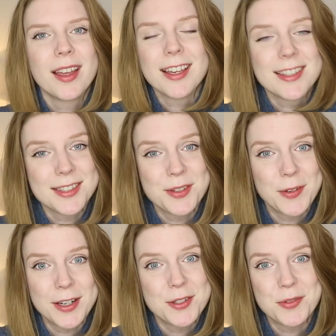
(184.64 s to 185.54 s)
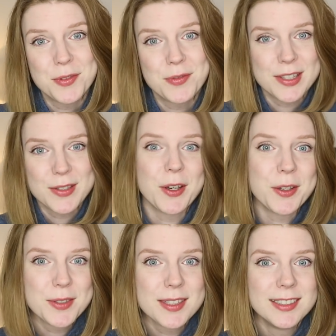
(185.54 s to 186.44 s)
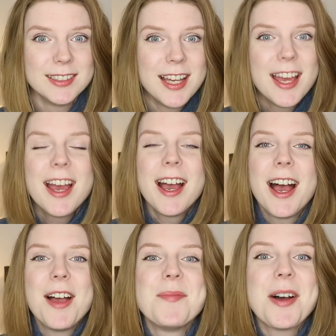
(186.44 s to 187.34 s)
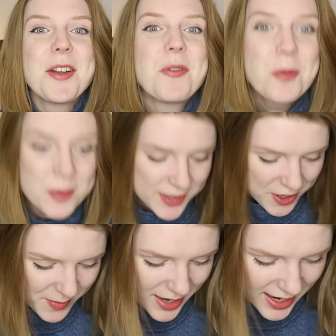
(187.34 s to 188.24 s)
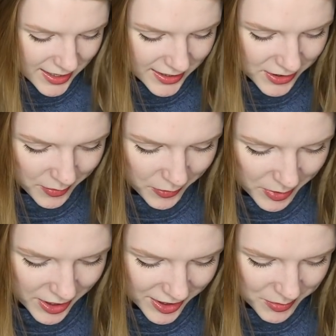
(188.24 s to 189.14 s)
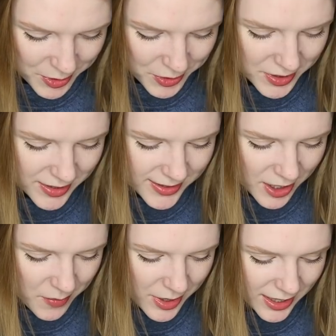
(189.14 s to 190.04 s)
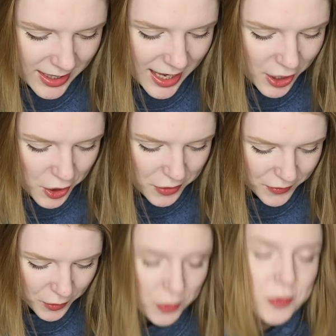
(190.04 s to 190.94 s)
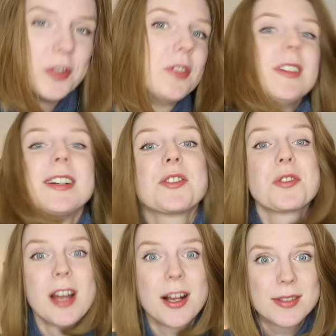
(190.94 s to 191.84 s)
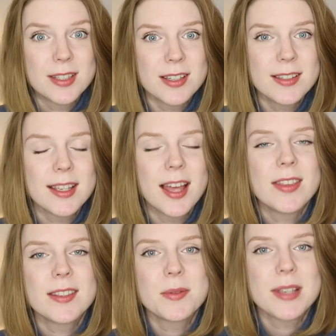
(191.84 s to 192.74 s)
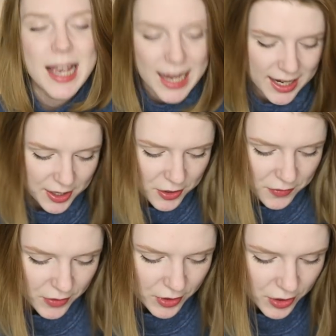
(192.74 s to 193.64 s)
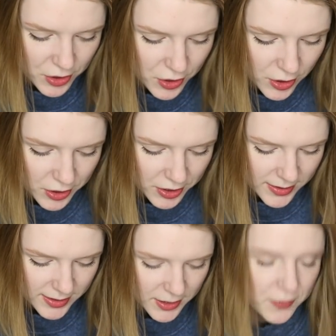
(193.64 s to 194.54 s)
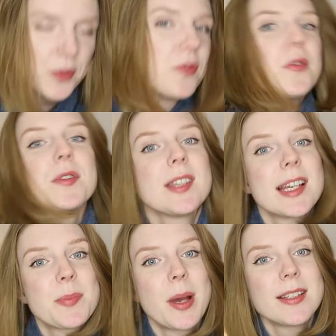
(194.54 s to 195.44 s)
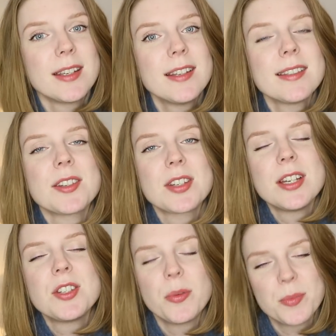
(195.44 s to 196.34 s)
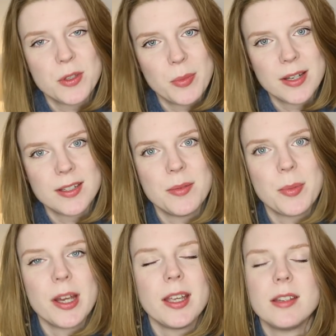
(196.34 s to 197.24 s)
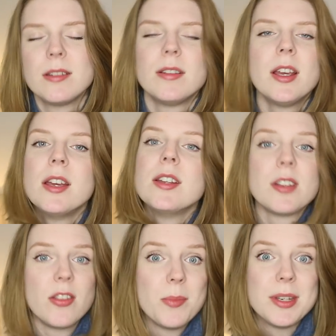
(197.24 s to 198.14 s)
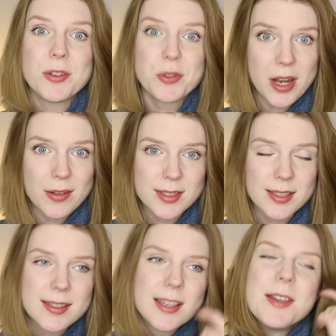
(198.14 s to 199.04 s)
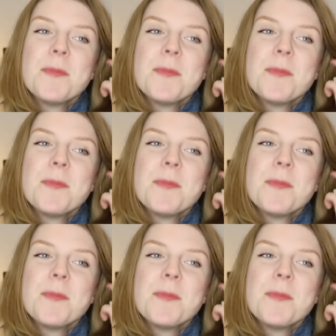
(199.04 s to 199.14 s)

I guess that's a fact of viscose. Um, I also made, in time for my honeymoon, some yellow floral trousers, and this was a hack of the New Look 6446 pattern. It's actually a jumpsuit pattern, but I turned them into trousers.